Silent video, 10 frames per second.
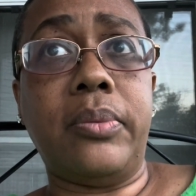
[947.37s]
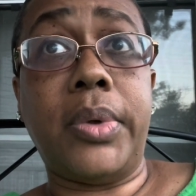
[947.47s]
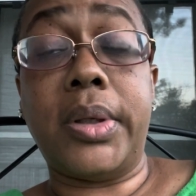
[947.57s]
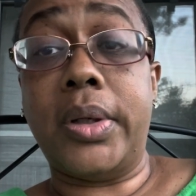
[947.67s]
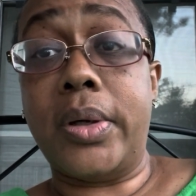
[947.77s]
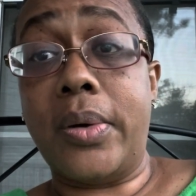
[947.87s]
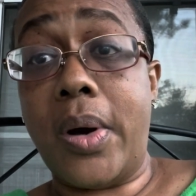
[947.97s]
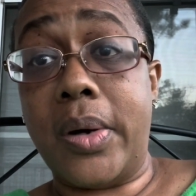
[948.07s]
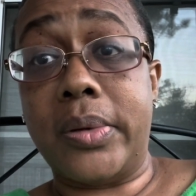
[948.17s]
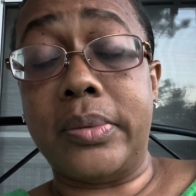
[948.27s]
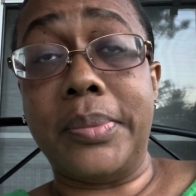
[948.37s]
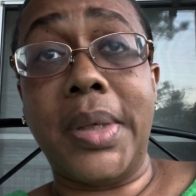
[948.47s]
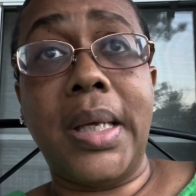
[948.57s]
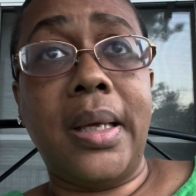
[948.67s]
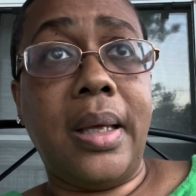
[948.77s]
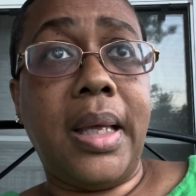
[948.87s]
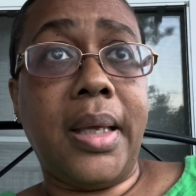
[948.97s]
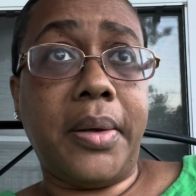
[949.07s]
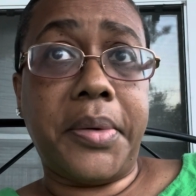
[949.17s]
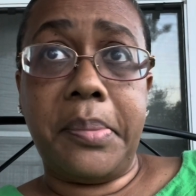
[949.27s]
We're going to go home
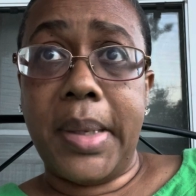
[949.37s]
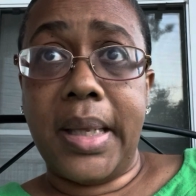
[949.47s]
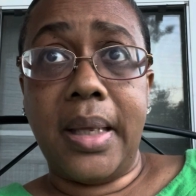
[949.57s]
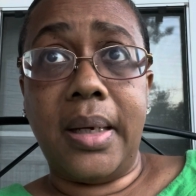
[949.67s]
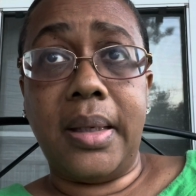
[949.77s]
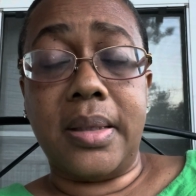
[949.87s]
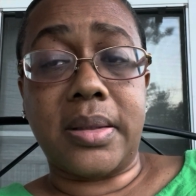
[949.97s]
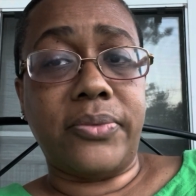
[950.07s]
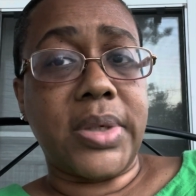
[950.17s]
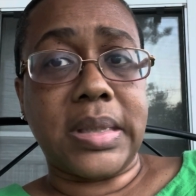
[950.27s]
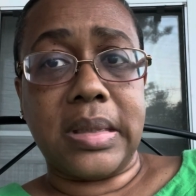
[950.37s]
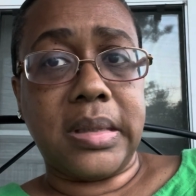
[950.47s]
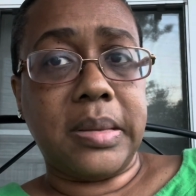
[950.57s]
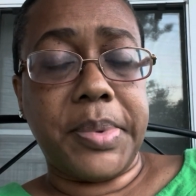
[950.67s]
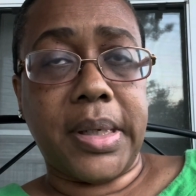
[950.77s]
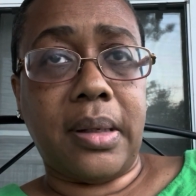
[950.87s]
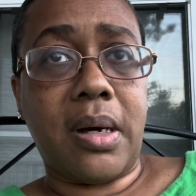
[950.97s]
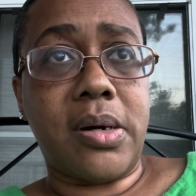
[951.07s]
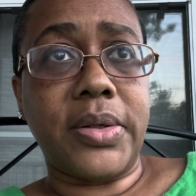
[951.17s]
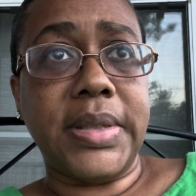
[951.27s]
and go to bed and get some rest because it's been a
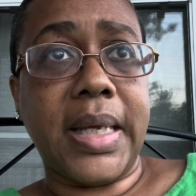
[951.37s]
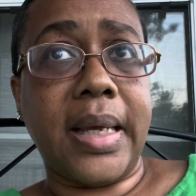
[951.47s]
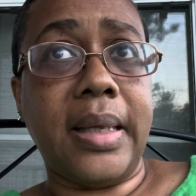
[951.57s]
long day.